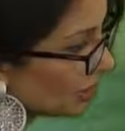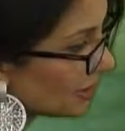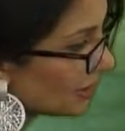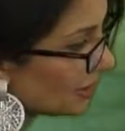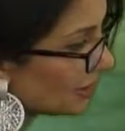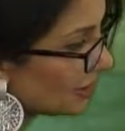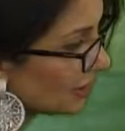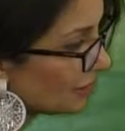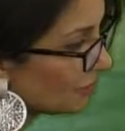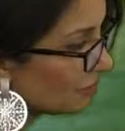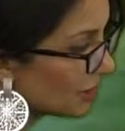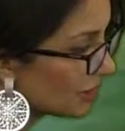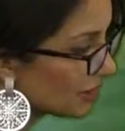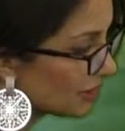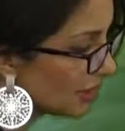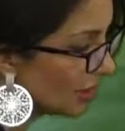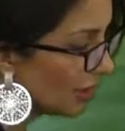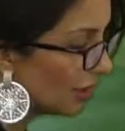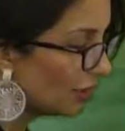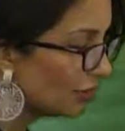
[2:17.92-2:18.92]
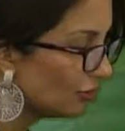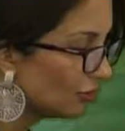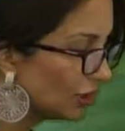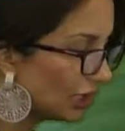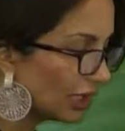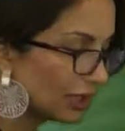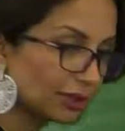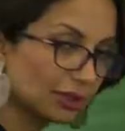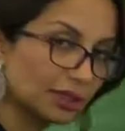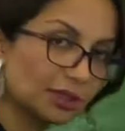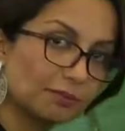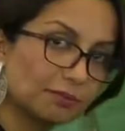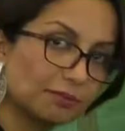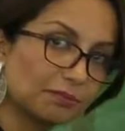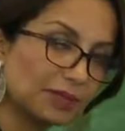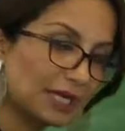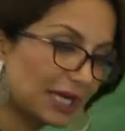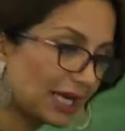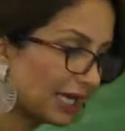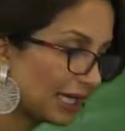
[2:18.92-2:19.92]
skill means look at the
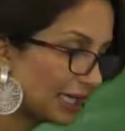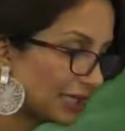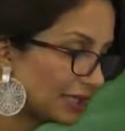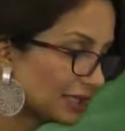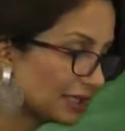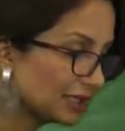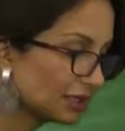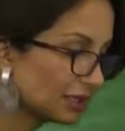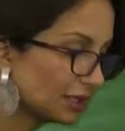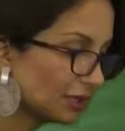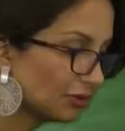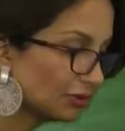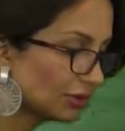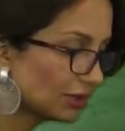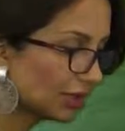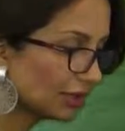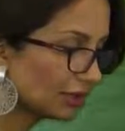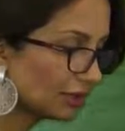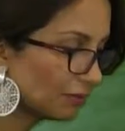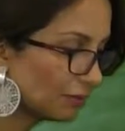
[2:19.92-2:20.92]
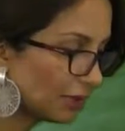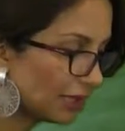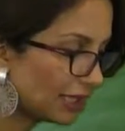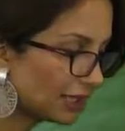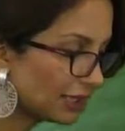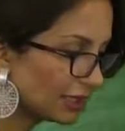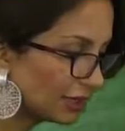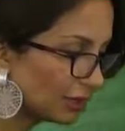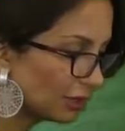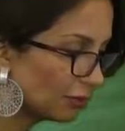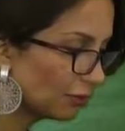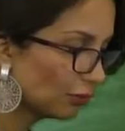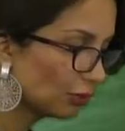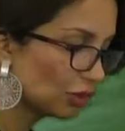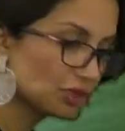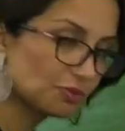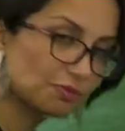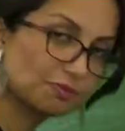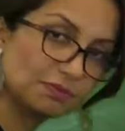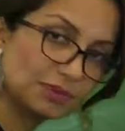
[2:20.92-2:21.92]
blank, uh, look at the blank and the
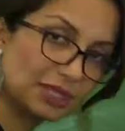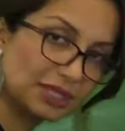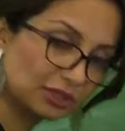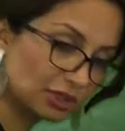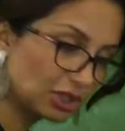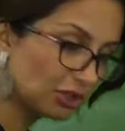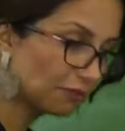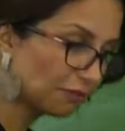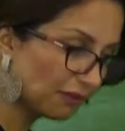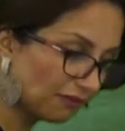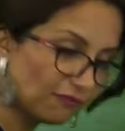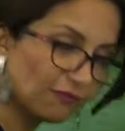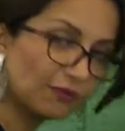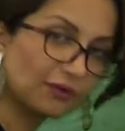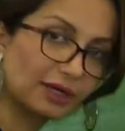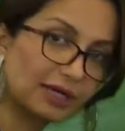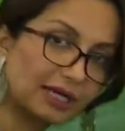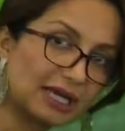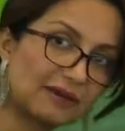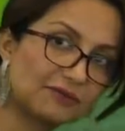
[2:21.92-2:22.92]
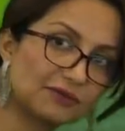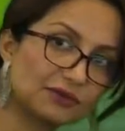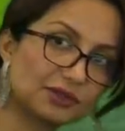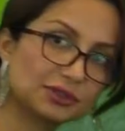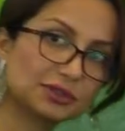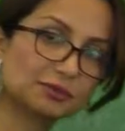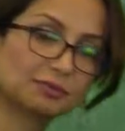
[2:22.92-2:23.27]
words that come before and after the